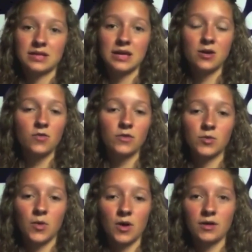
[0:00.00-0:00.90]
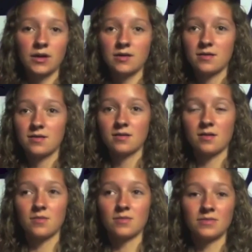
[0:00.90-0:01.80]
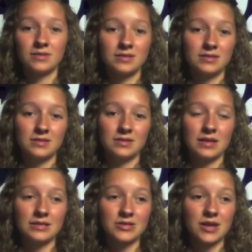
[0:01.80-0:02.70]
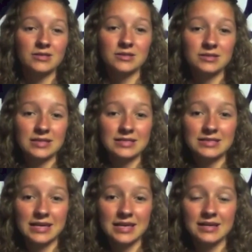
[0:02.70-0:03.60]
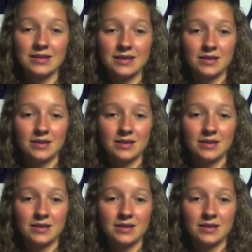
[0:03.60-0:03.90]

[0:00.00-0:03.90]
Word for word: take over your party. Um, in two thousand sixteen,